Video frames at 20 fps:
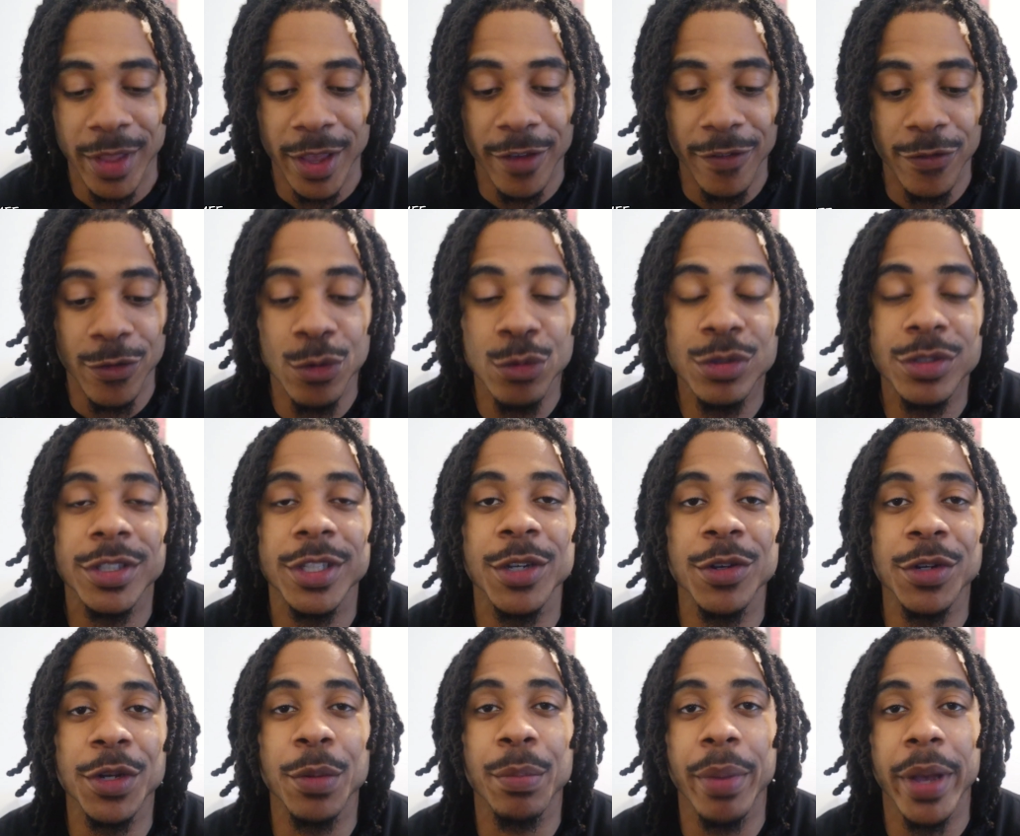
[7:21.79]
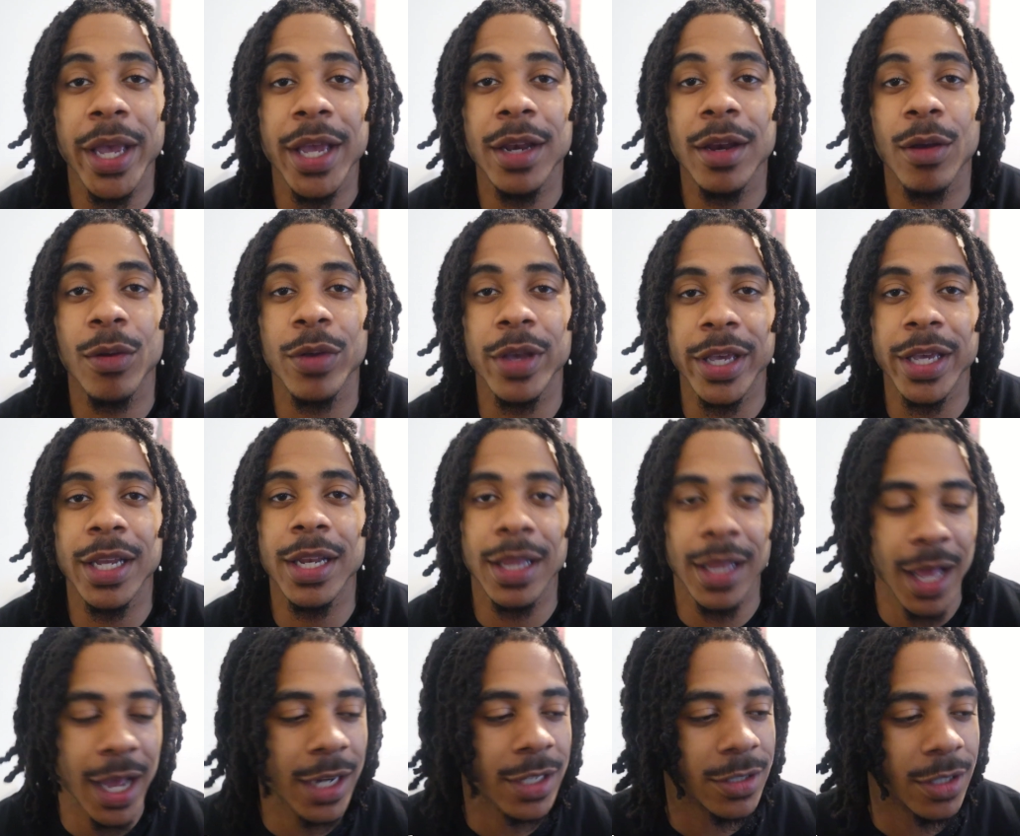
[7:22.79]
If you still debating on getting
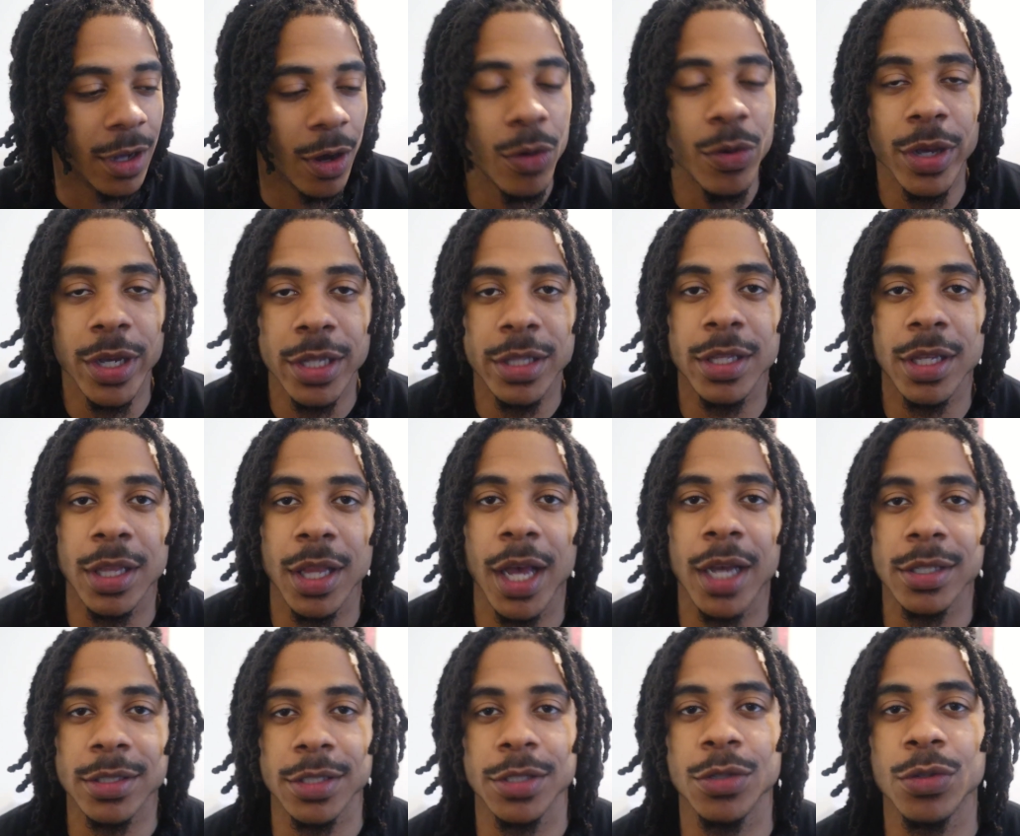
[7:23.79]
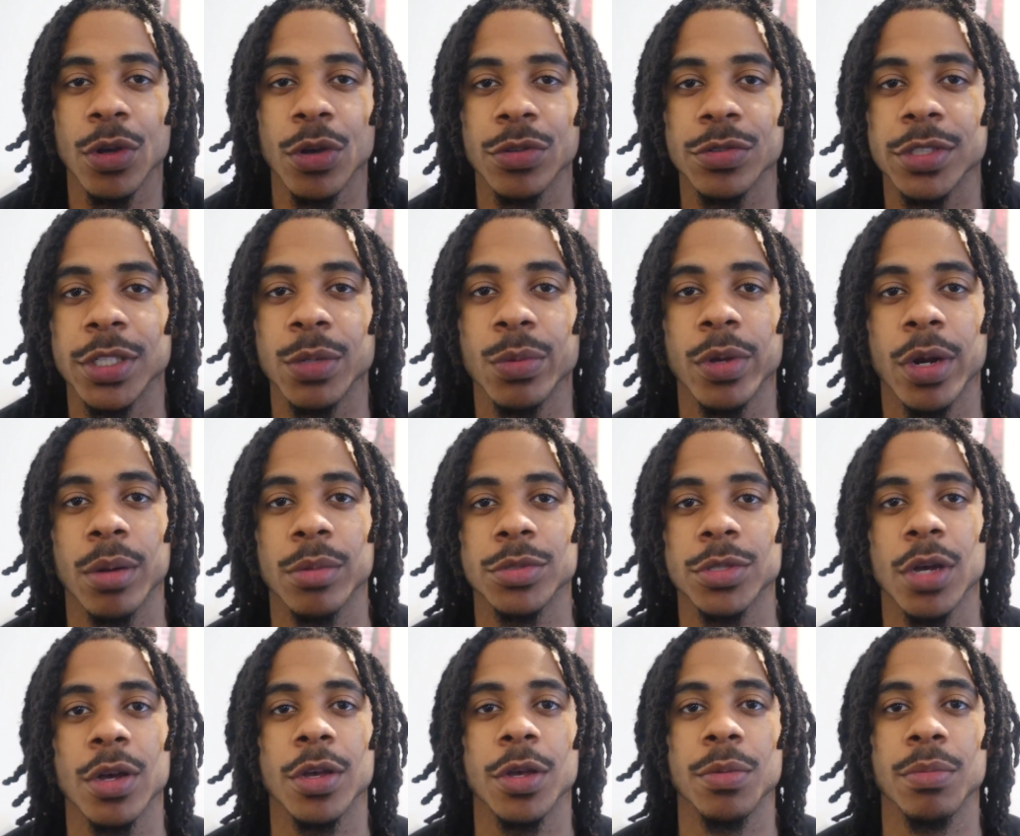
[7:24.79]
Locs, go get the Locs and you gonna see what I'm
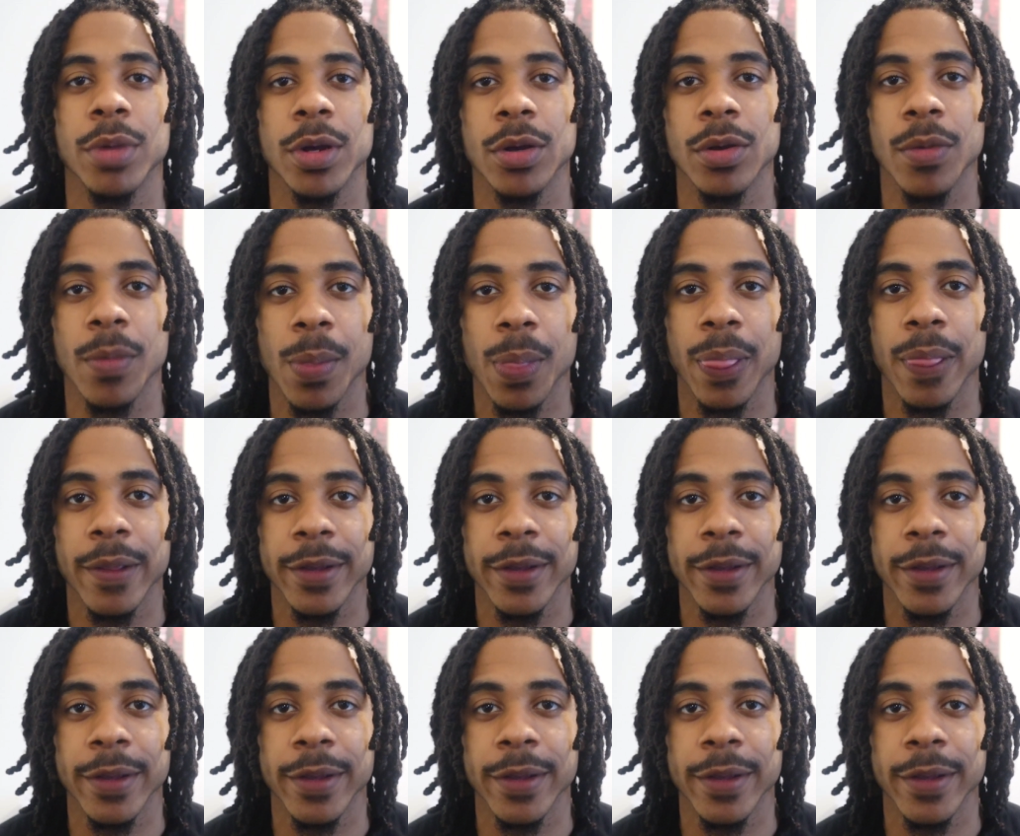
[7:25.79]
talking about.